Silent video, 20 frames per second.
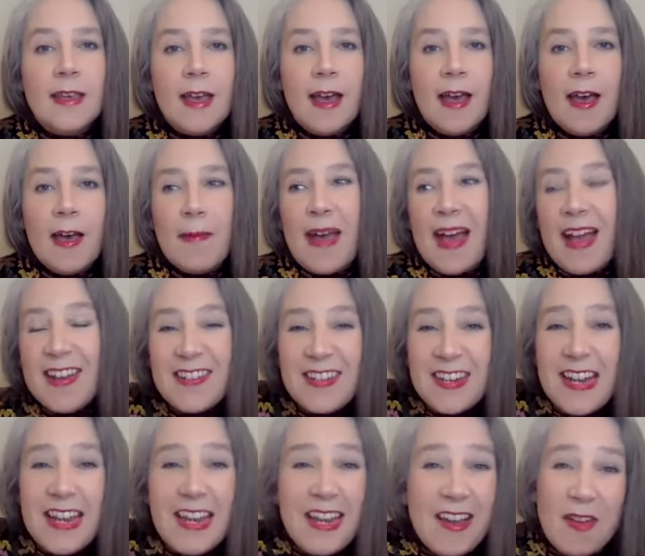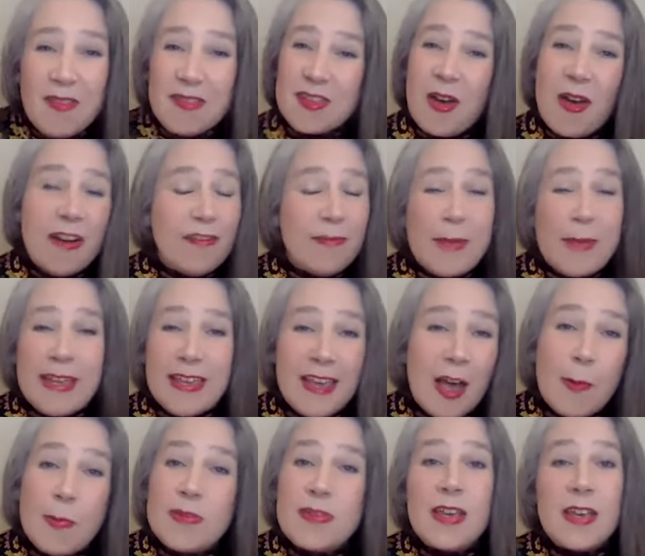actually, I was kind of making it
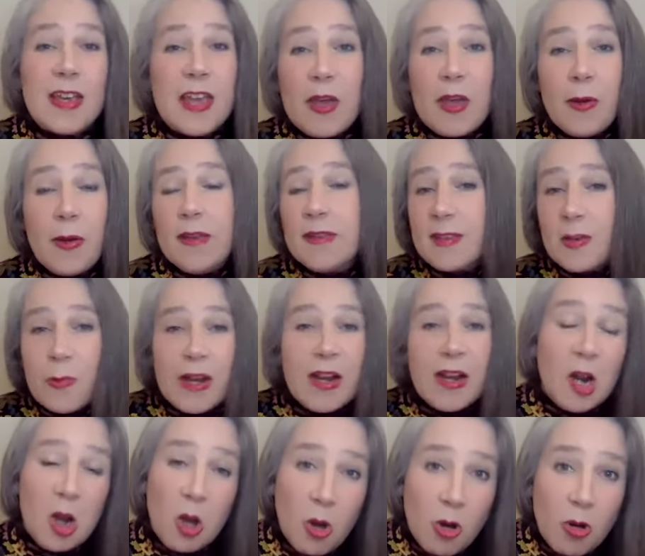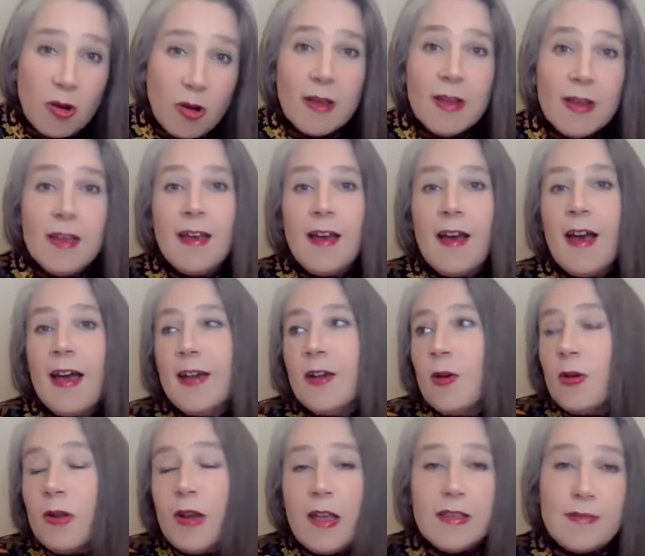up as I went along. I
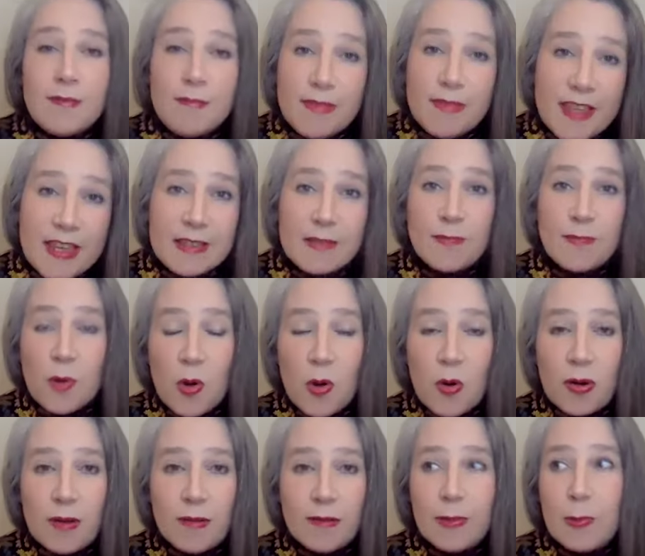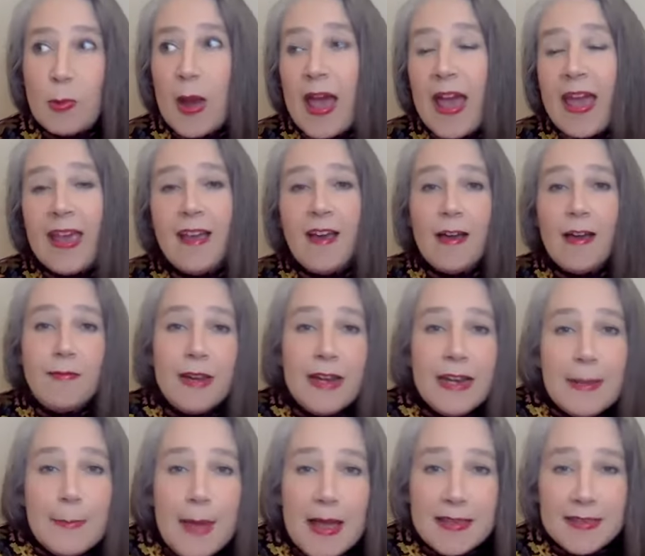got loads of things wrong along the way. I
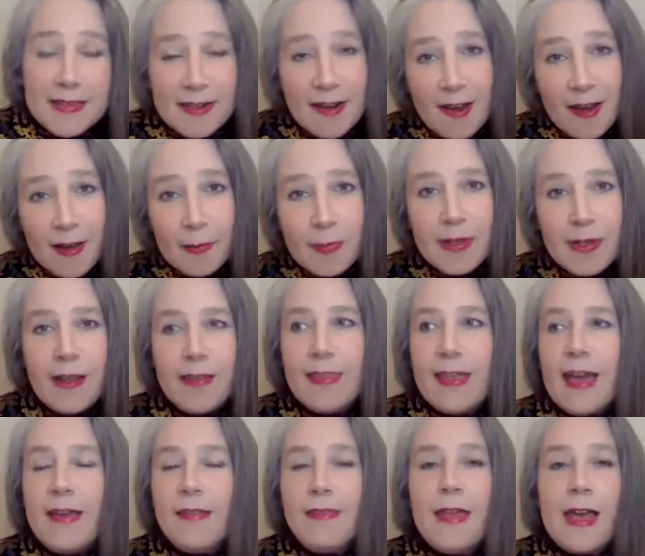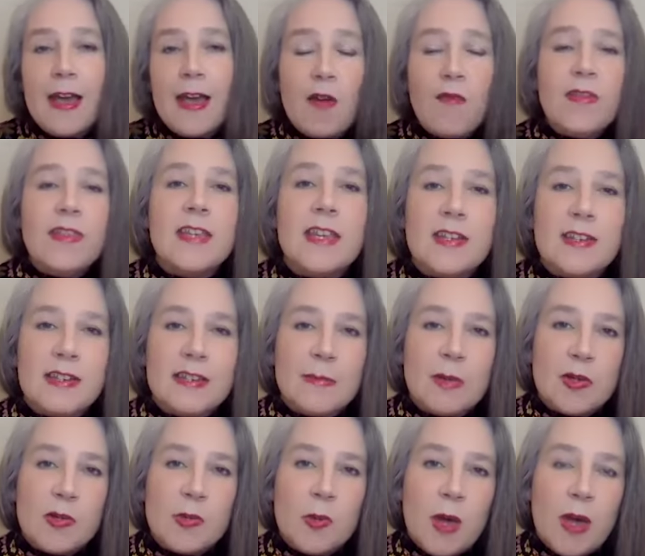really messed up. You know, that conversation is
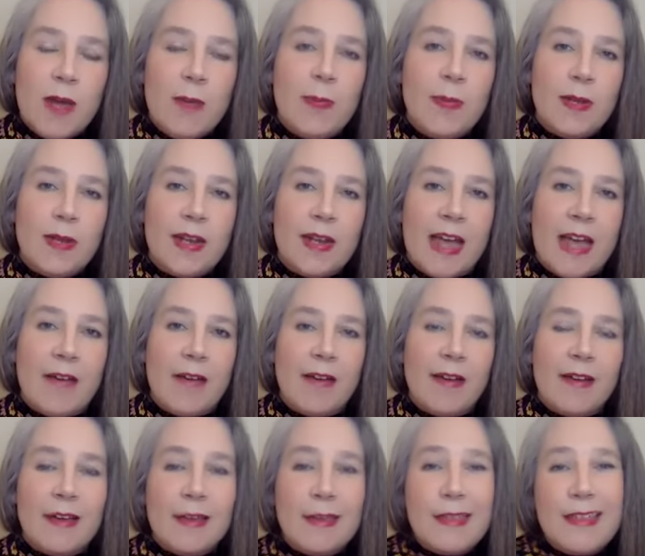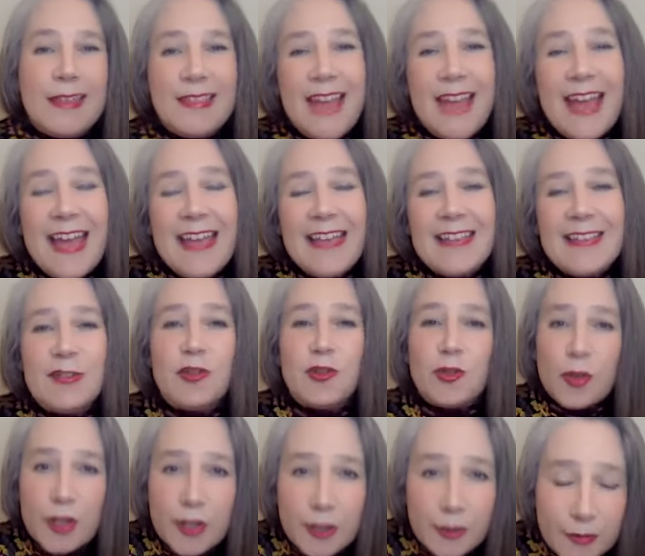much more open now. And I think that is the
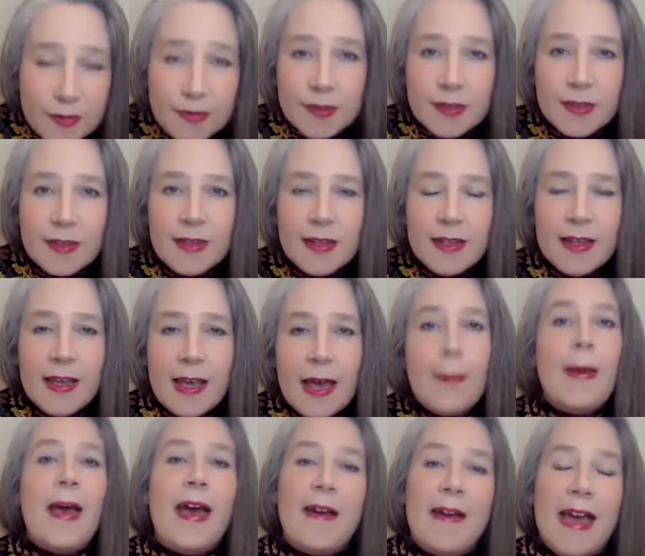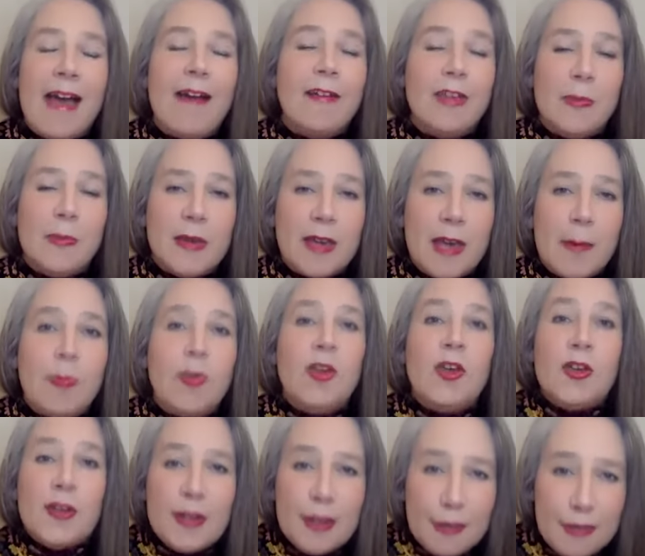truth about how you become
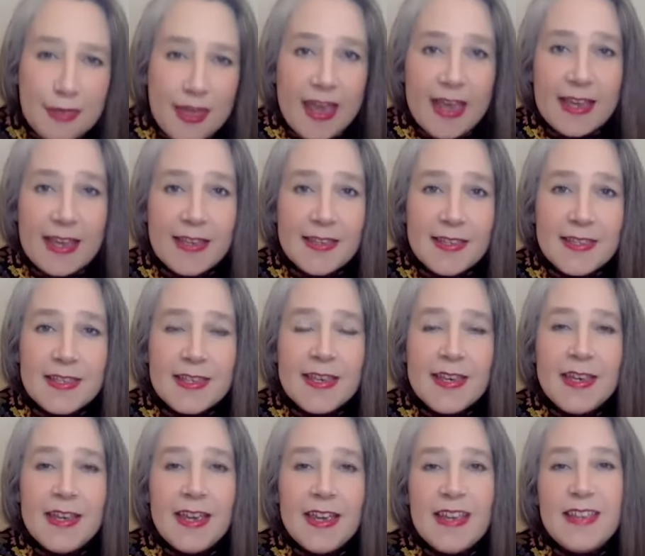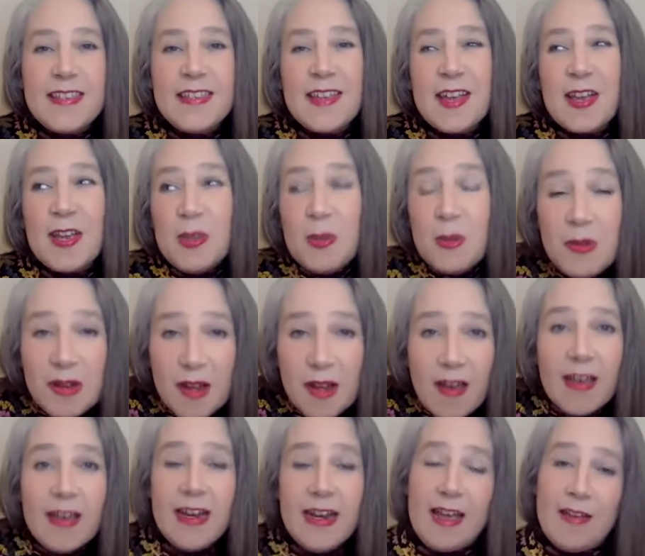good at things, is that you
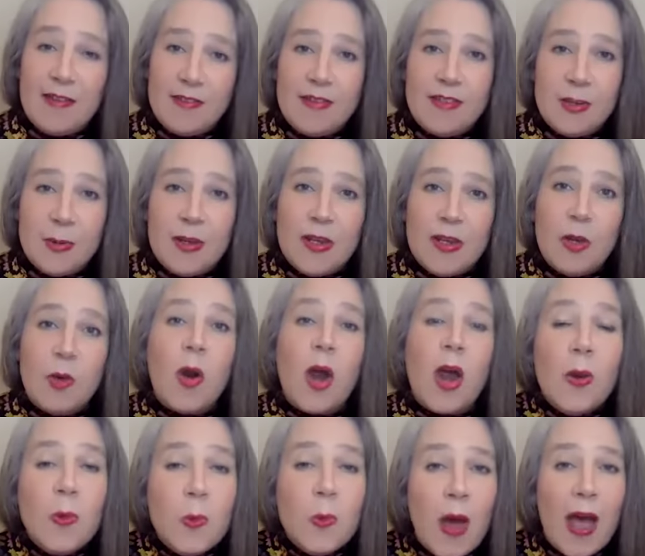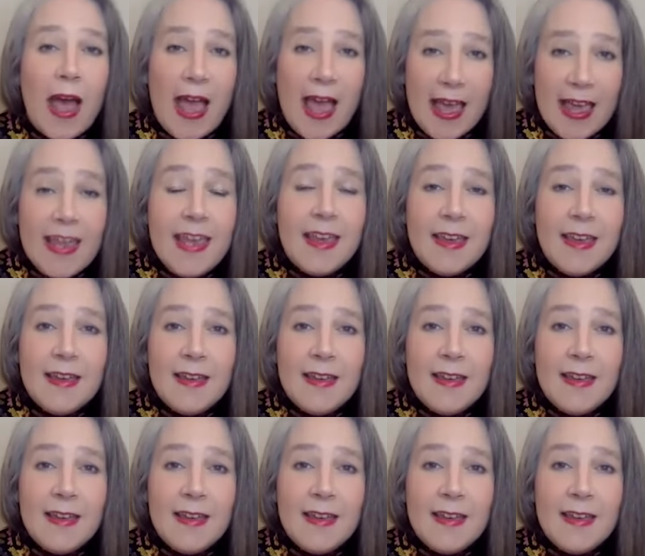learn how to do it your own way.